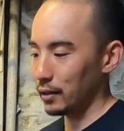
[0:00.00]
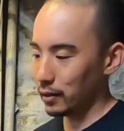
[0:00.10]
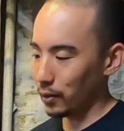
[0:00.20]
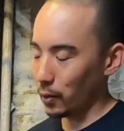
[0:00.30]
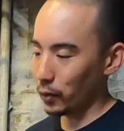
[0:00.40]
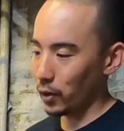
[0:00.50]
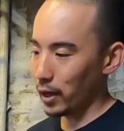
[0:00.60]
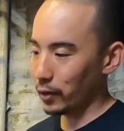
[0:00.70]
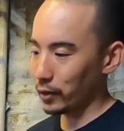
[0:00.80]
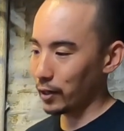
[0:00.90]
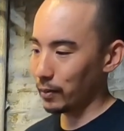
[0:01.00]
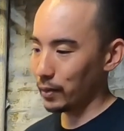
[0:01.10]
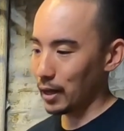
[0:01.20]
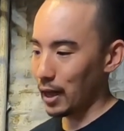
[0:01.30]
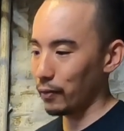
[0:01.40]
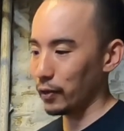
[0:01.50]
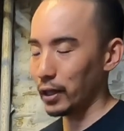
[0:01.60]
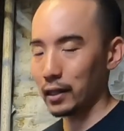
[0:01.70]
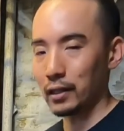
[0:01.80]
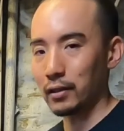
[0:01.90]
the overall outcome, I feel
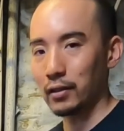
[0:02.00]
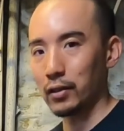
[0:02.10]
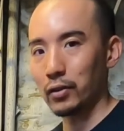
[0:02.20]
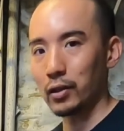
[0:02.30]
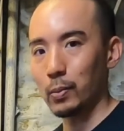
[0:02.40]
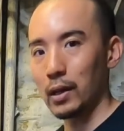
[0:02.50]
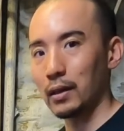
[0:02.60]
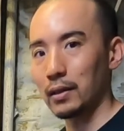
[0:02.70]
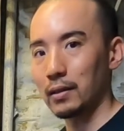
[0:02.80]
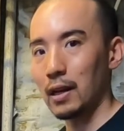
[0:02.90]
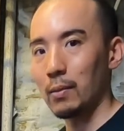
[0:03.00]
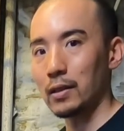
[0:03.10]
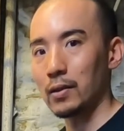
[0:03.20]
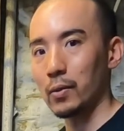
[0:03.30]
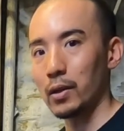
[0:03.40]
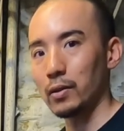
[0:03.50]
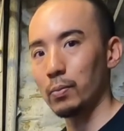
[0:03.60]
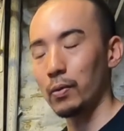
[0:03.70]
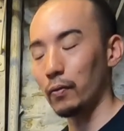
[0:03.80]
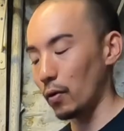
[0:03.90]
like it's still spinning the same as it was
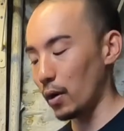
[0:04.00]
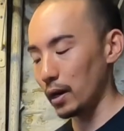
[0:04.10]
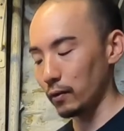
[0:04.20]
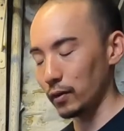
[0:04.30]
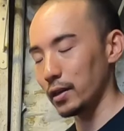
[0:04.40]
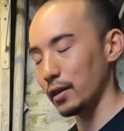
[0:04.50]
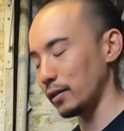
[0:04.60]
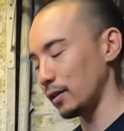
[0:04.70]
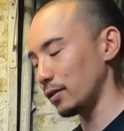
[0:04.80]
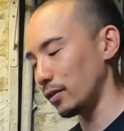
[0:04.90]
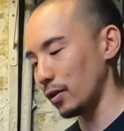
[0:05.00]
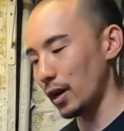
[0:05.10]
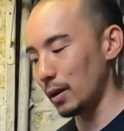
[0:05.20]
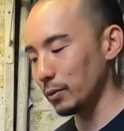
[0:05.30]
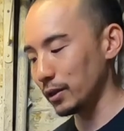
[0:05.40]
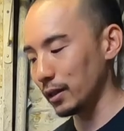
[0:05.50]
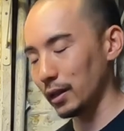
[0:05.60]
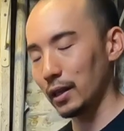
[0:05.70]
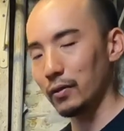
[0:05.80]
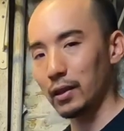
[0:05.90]
before I even touched it. So I'm just gonna
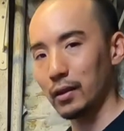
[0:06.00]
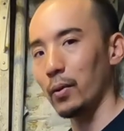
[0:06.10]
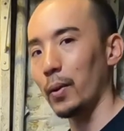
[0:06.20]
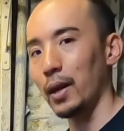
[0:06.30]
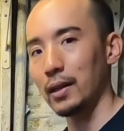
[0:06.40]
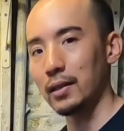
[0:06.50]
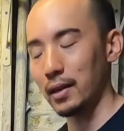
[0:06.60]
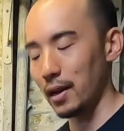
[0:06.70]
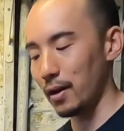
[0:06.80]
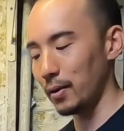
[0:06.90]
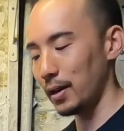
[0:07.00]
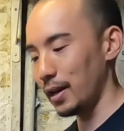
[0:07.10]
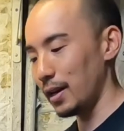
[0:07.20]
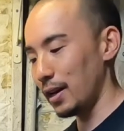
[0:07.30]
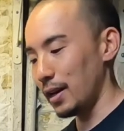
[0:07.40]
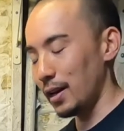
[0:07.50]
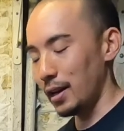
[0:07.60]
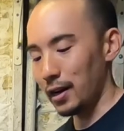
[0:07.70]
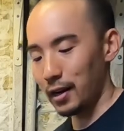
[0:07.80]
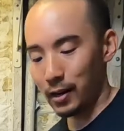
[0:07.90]
leave it the way it is now.
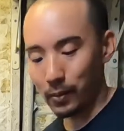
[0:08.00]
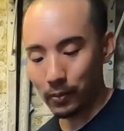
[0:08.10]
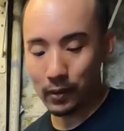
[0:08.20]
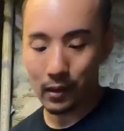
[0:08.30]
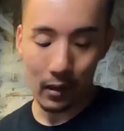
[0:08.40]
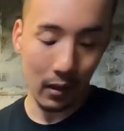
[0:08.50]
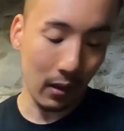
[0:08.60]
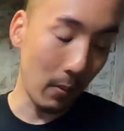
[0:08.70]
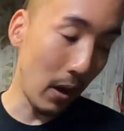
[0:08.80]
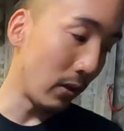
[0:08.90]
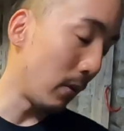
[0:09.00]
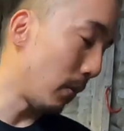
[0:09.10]
The mountain